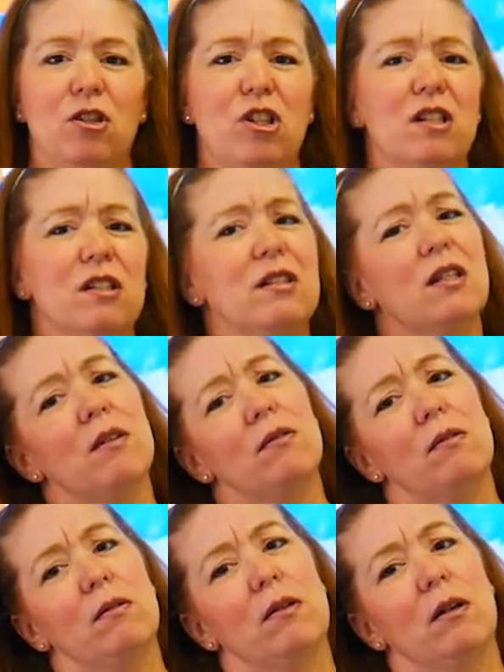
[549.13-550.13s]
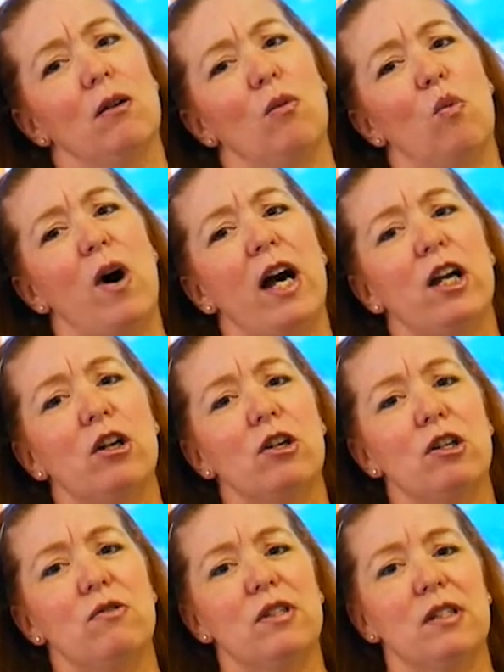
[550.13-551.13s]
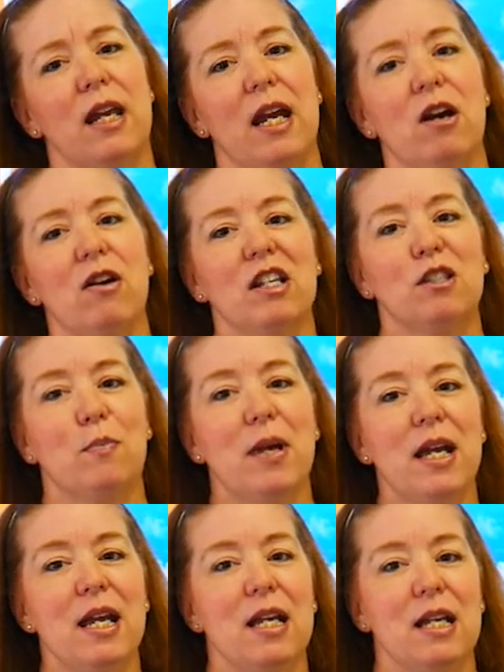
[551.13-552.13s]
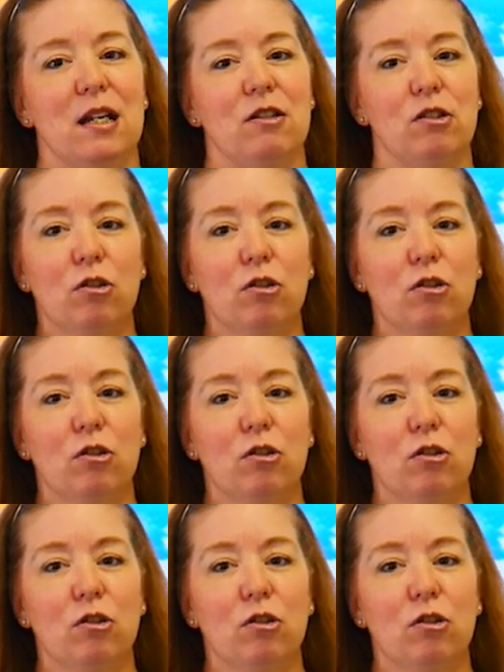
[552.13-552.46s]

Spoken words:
Jesus said, "Why are you scared? It's me.